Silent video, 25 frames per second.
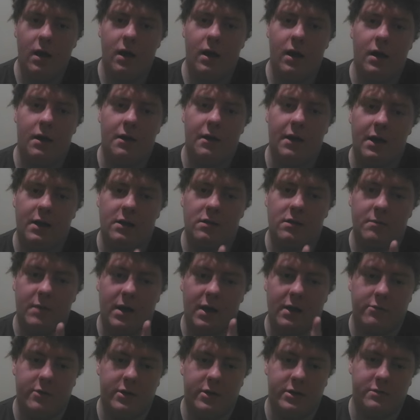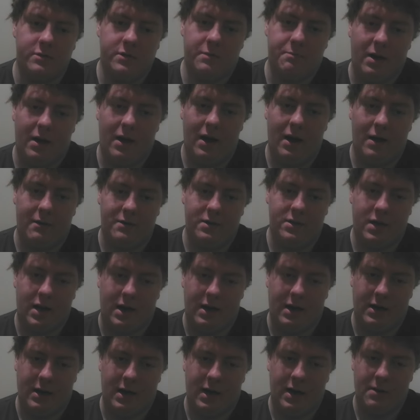uh, is my
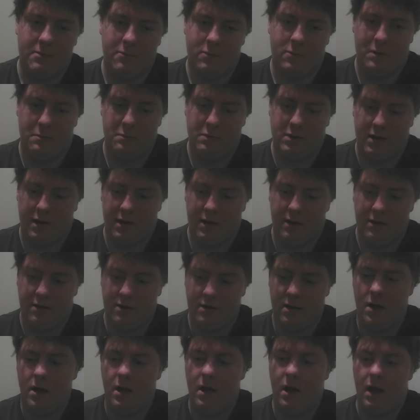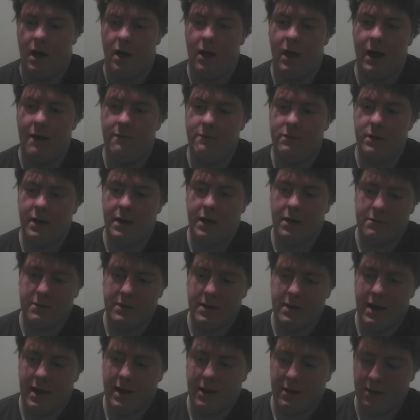switchpatch.com website. I'll have links for
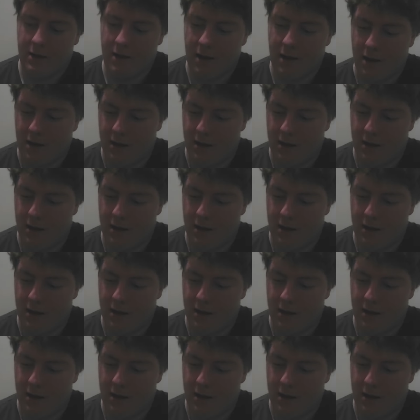that in